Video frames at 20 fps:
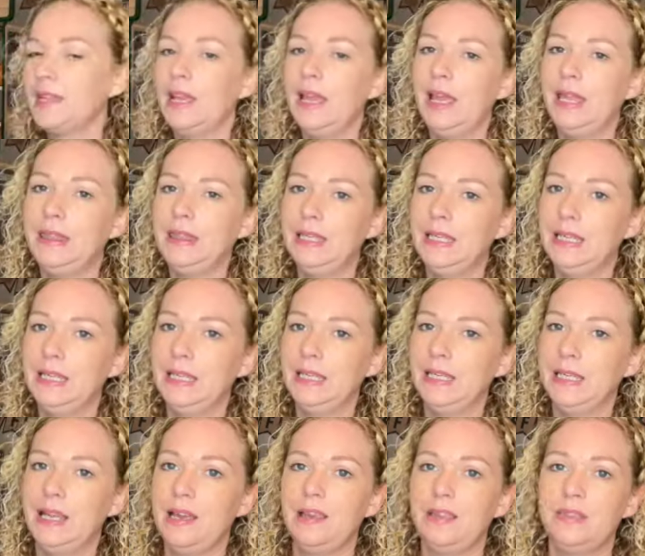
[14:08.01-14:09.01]
And
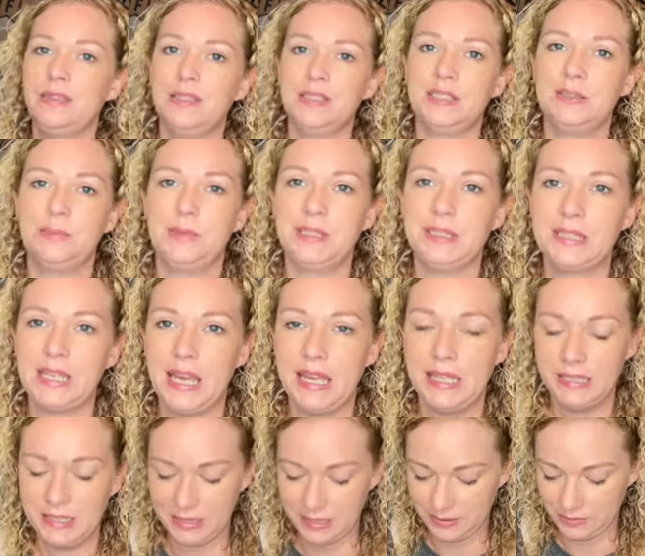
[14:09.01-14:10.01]
then this one's
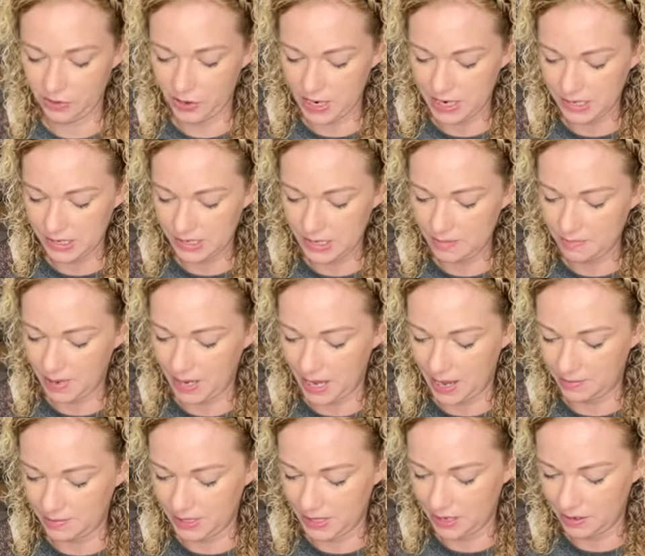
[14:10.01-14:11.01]
kind of crazy, but
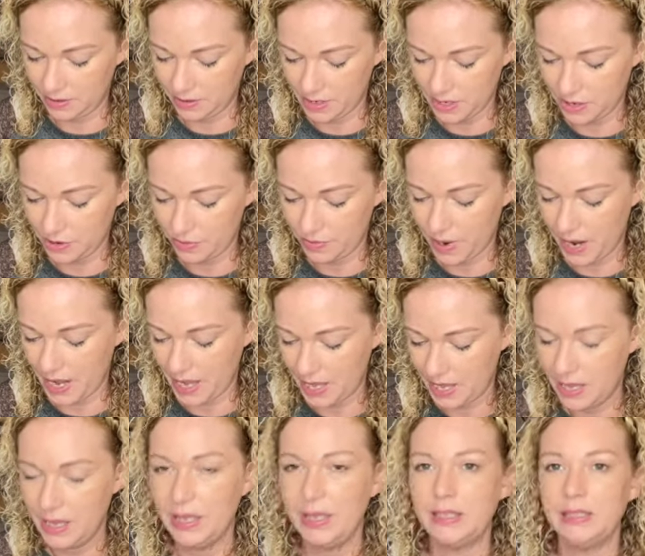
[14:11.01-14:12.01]
I'm telling you
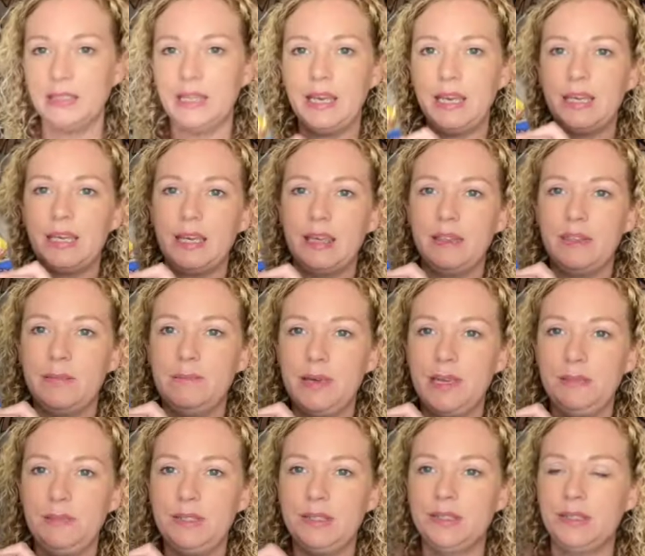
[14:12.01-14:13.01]
what, like, the
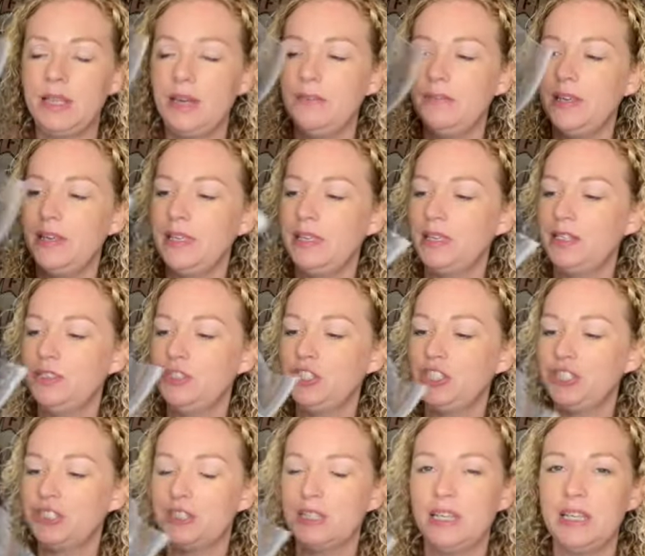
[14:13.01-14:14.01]
babies love it, is
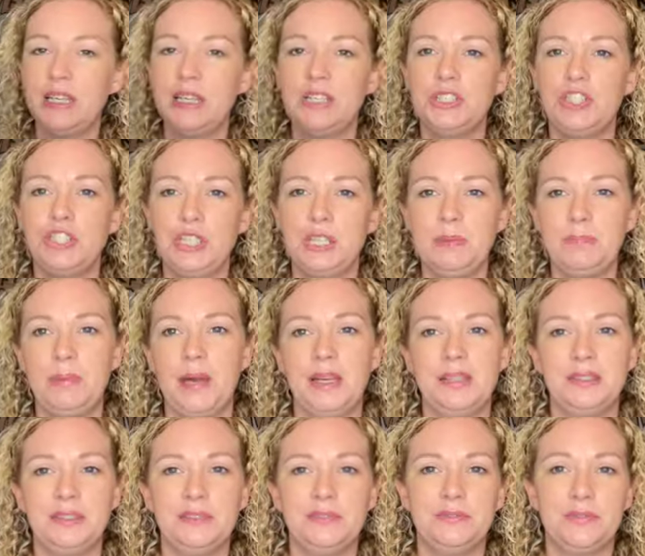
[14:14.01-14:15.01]
just get a cheap
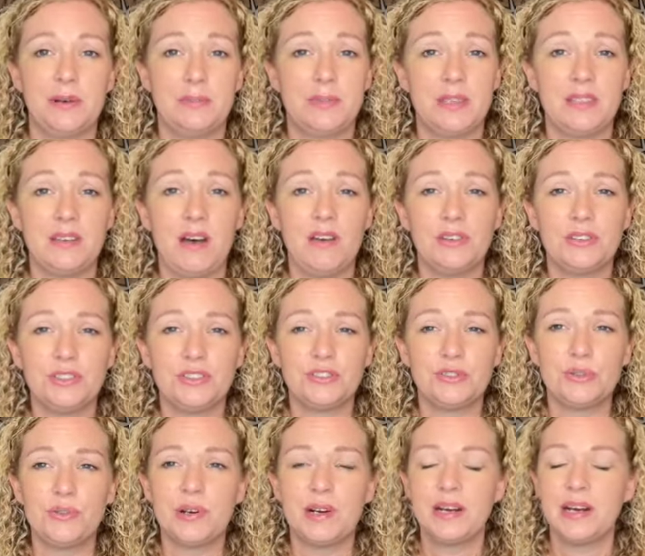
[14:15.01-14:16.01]
puzzle from the dollar
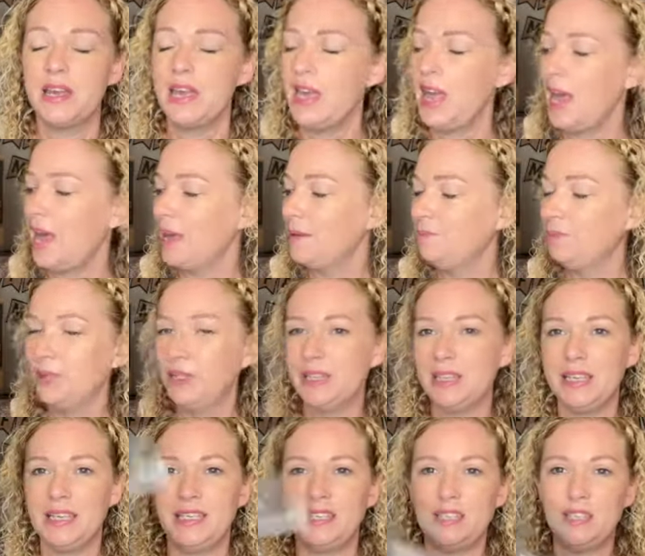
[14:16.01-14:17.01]
store and put
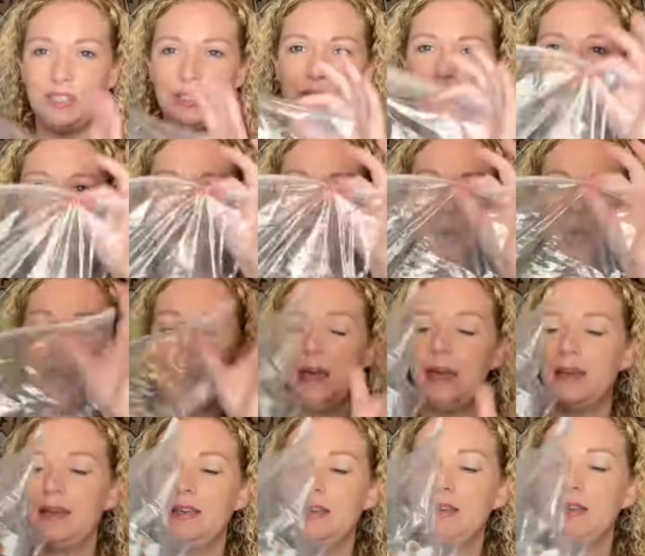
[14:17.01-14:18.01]
it into a
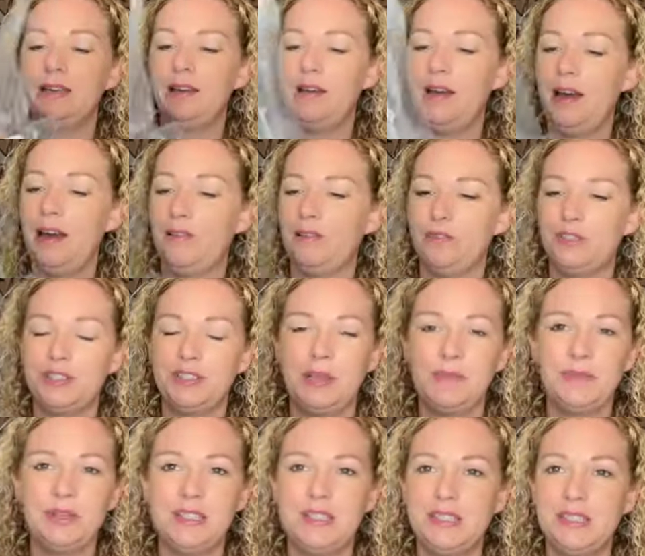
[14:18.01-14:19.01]
bag. For
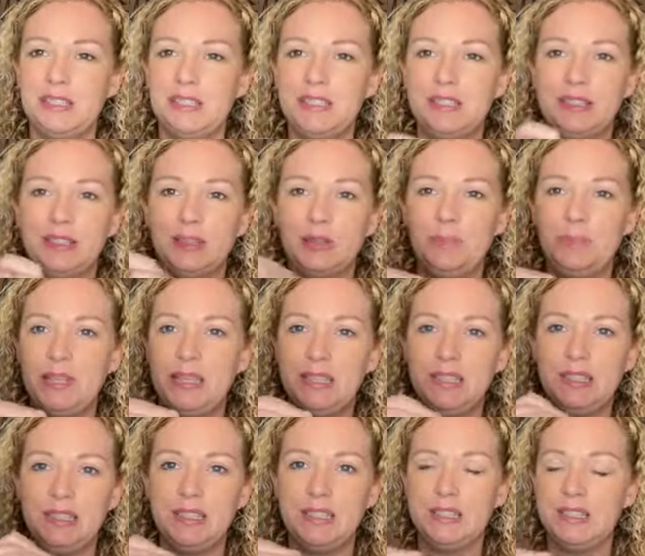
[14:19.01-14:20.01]
some reason, these little
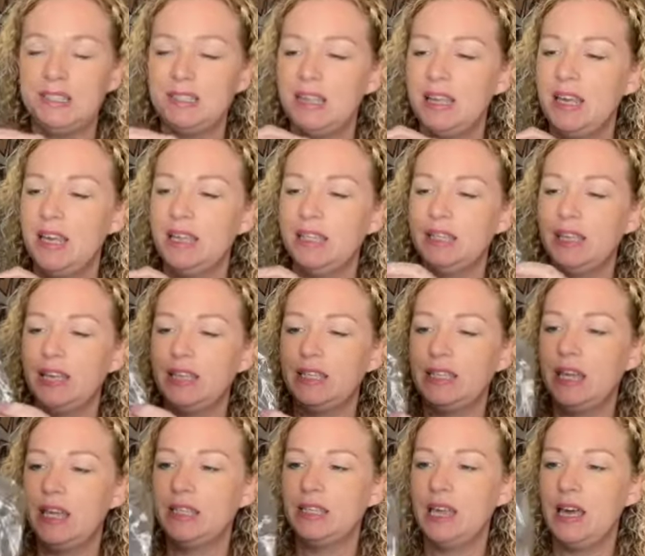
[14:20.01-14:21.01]
pieces, like,
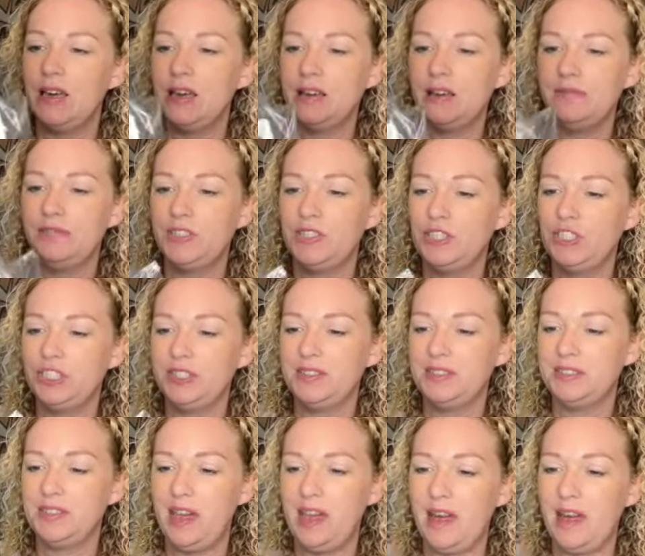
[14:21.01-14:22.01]
they love to
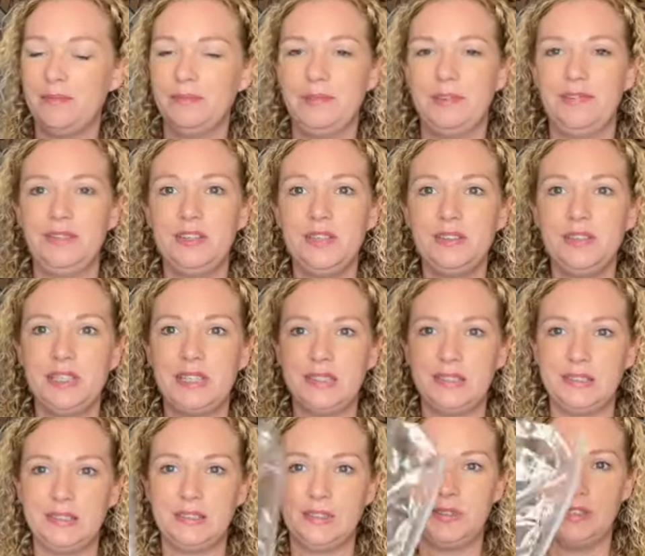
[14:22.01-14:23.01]
just feel
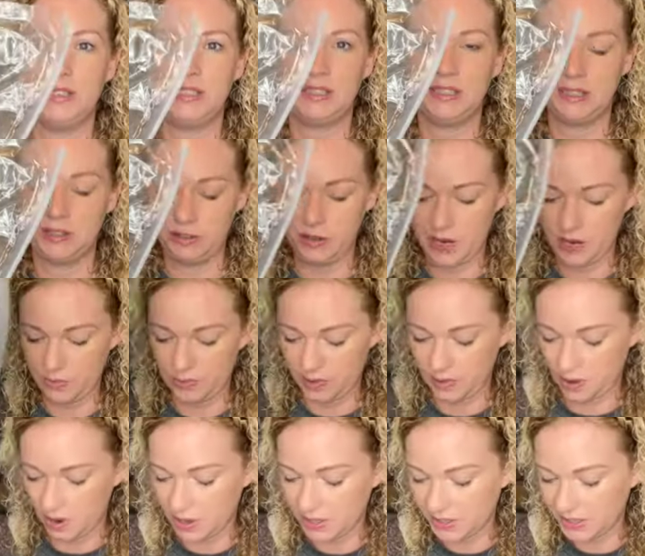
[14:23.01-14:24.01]
these. So this is a great
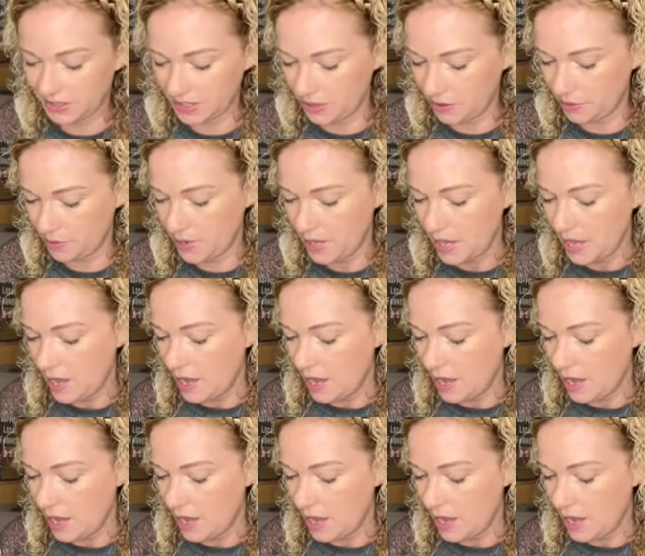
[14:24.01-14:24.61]
one also.